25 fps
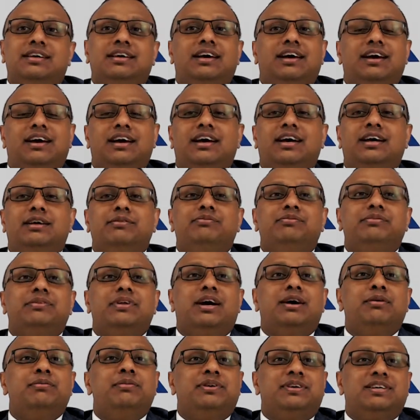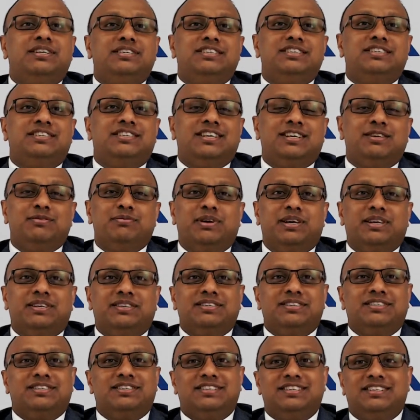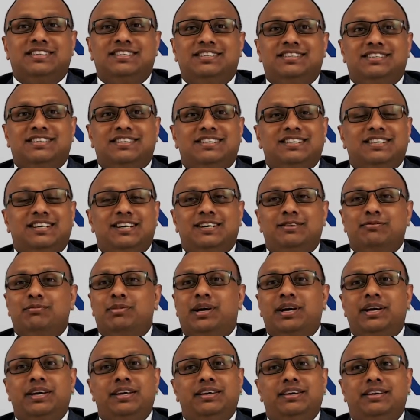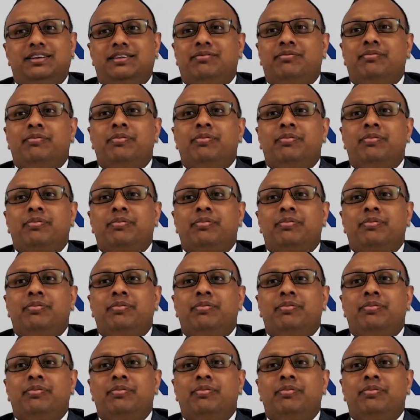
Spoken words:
I'm a registered migration agent, and my